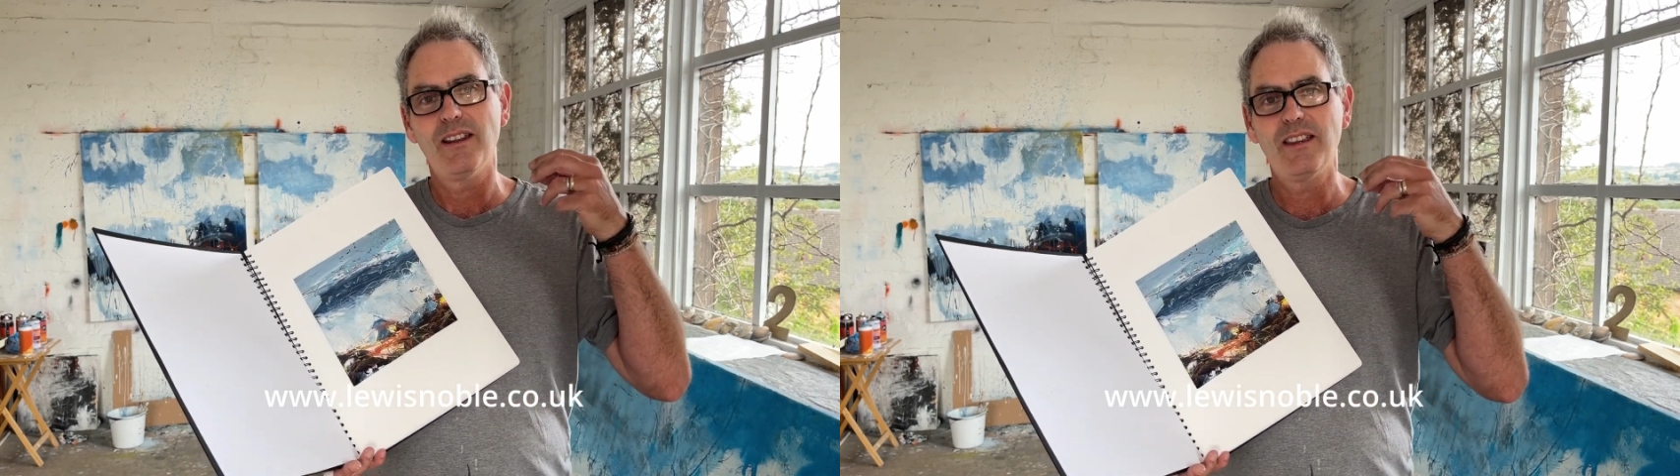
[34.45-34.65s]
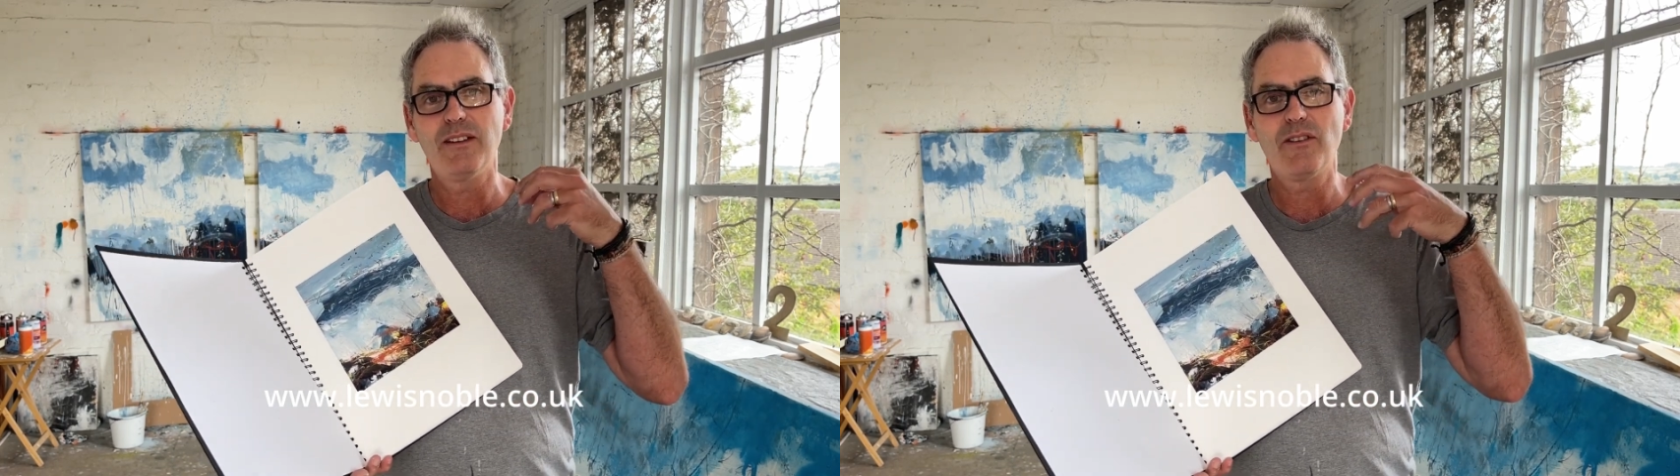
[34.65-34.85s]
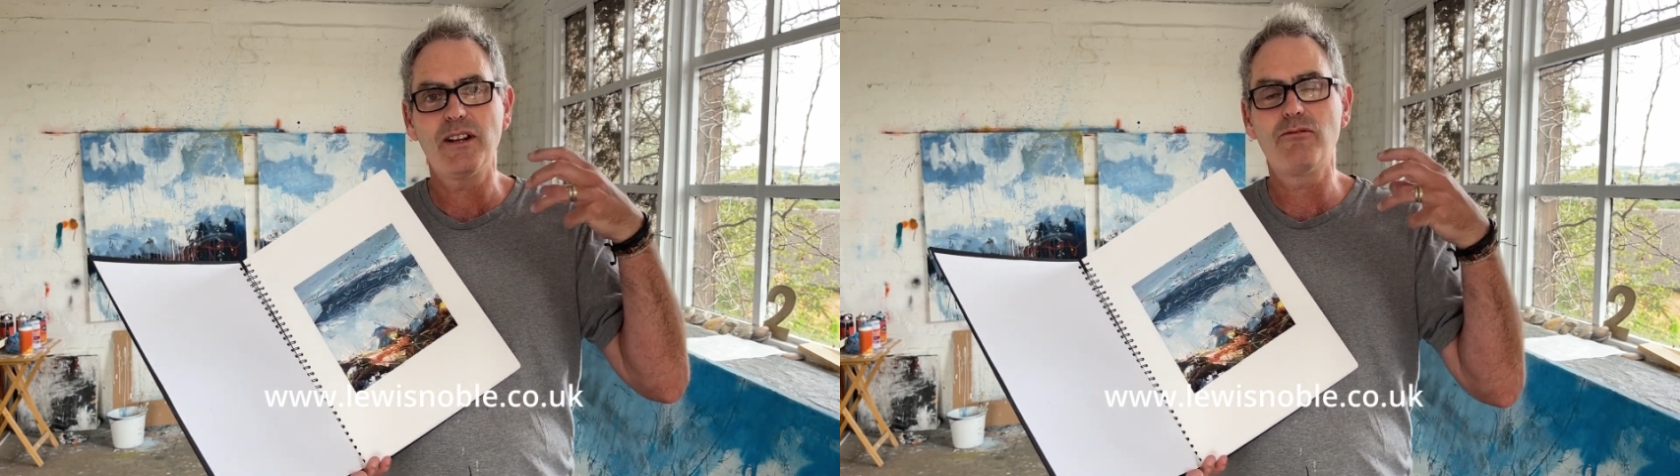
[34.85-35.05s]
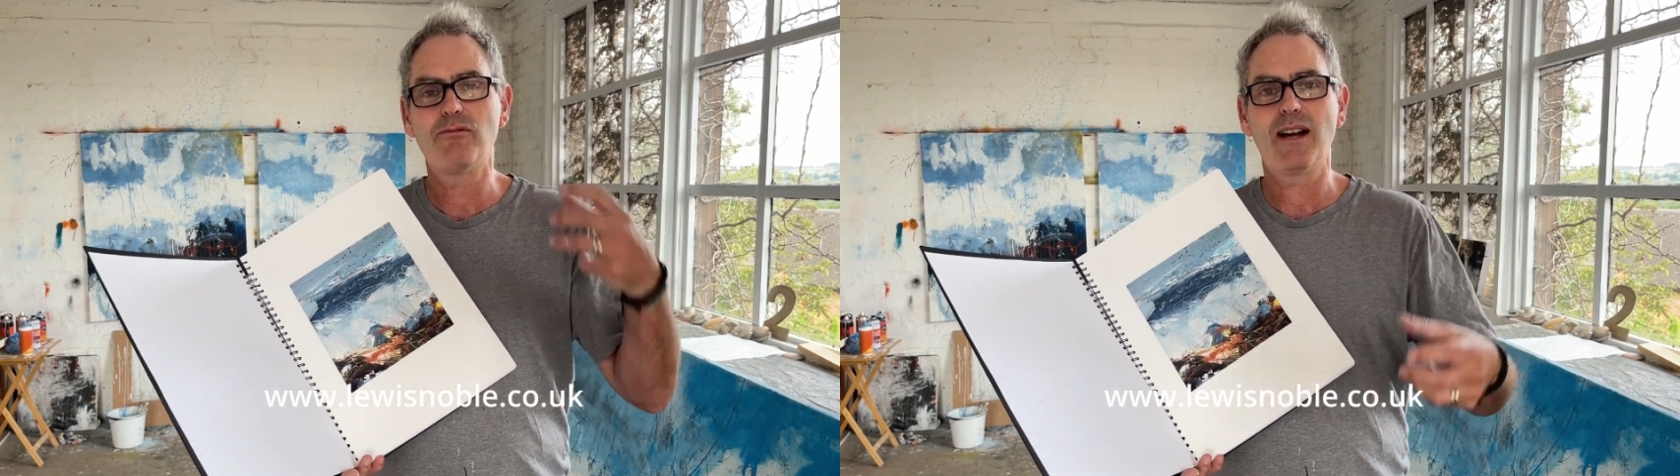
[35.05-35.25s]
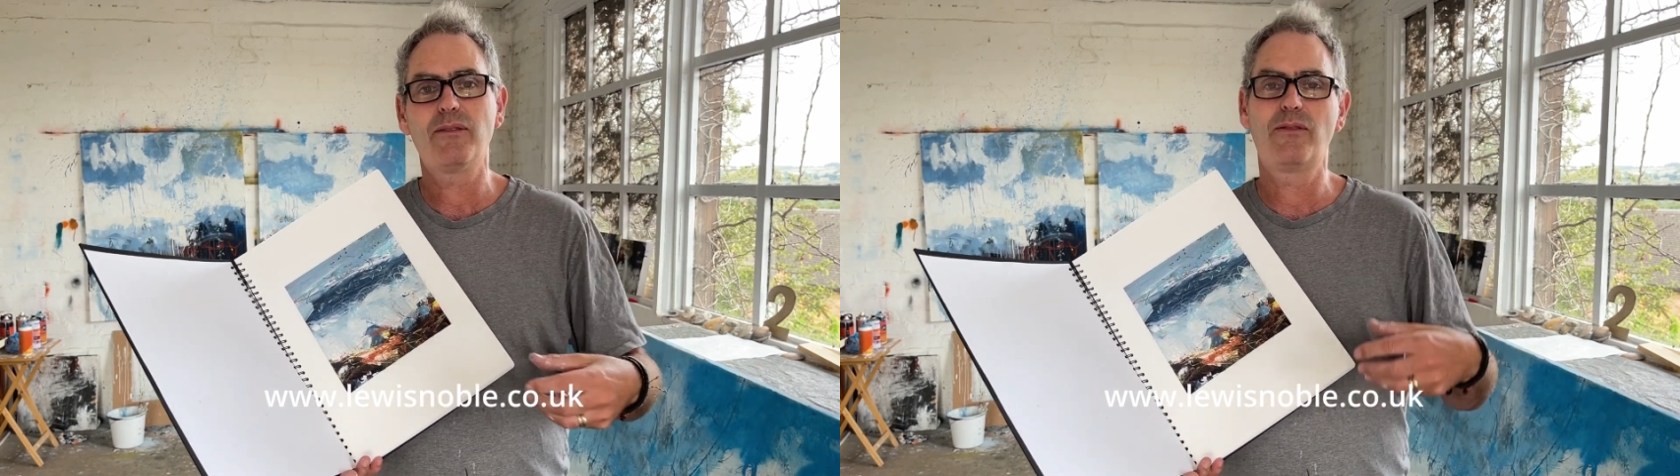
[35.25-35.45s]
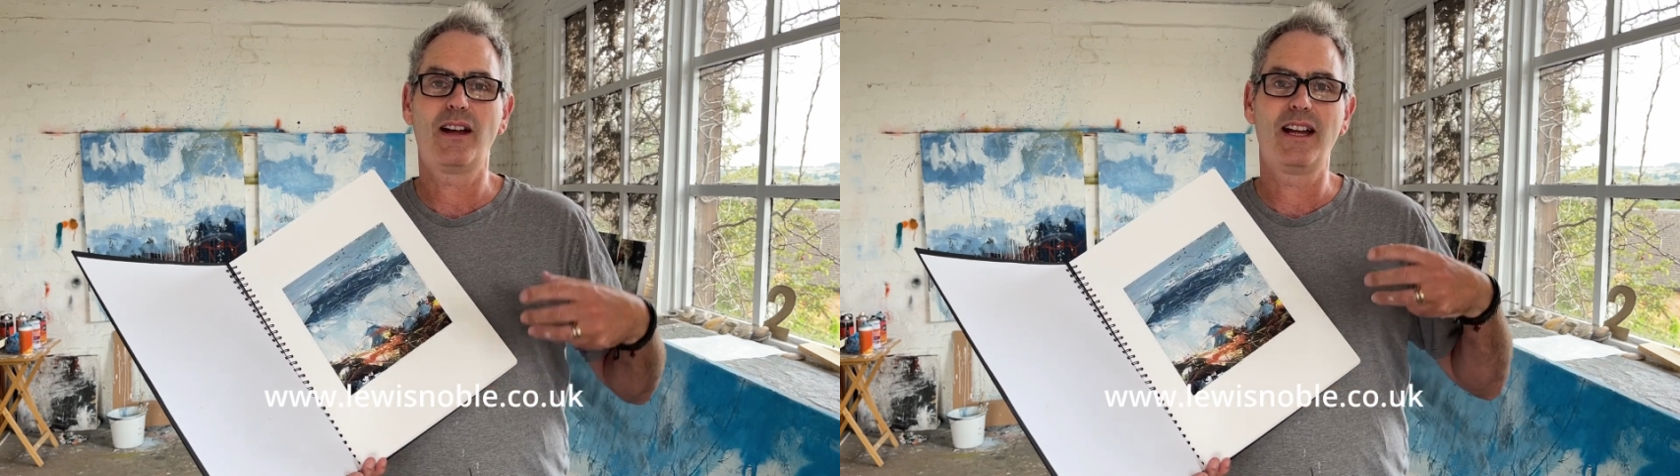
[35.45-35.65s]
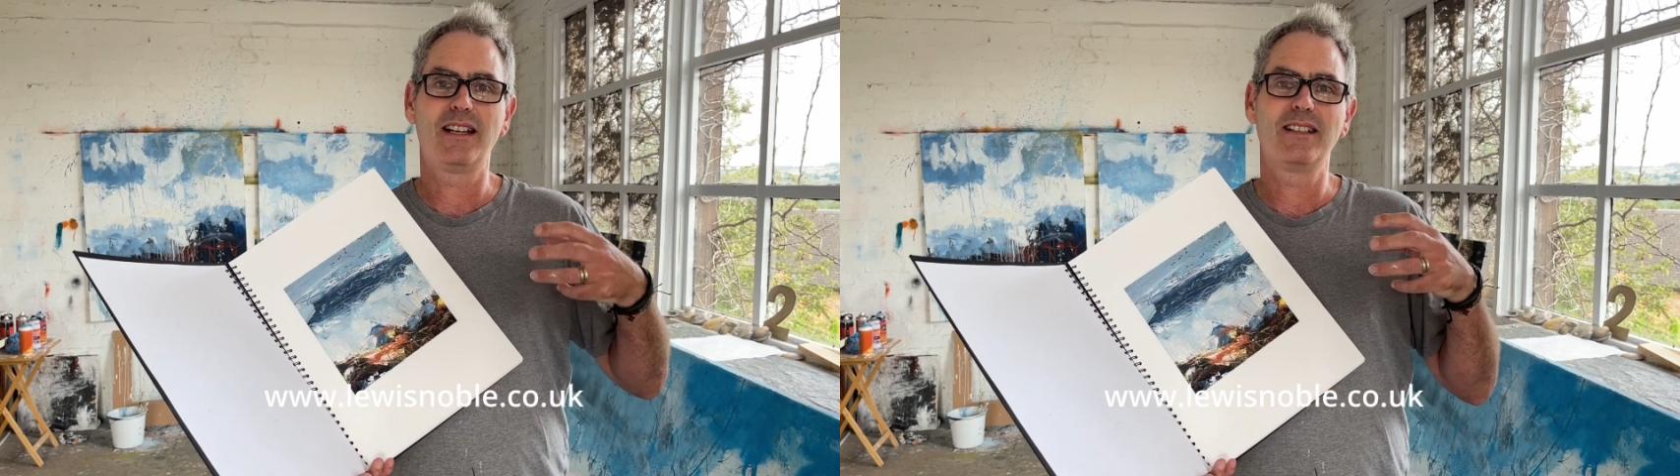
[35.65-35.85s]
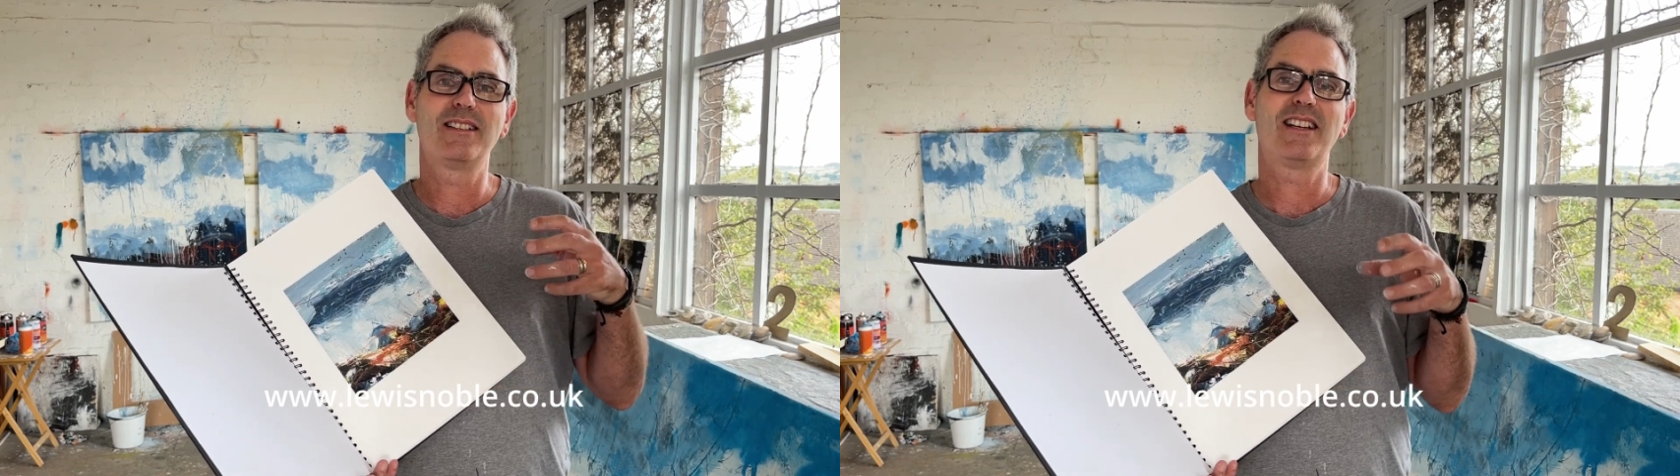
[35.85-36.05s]
the very rough
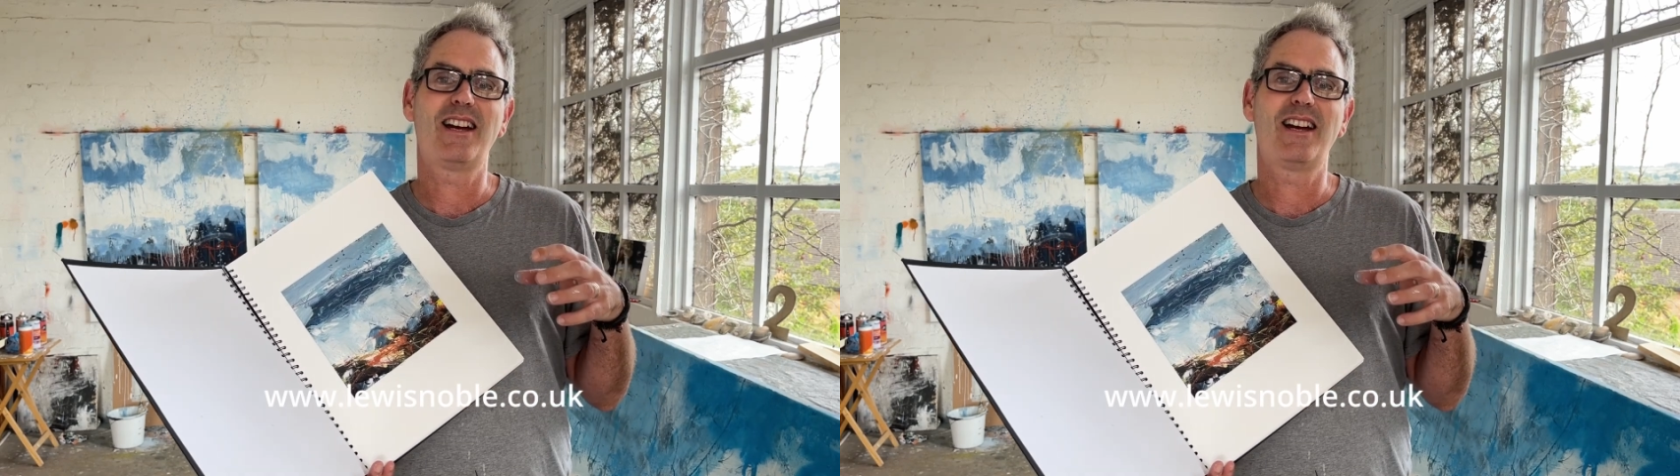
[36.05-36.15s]
and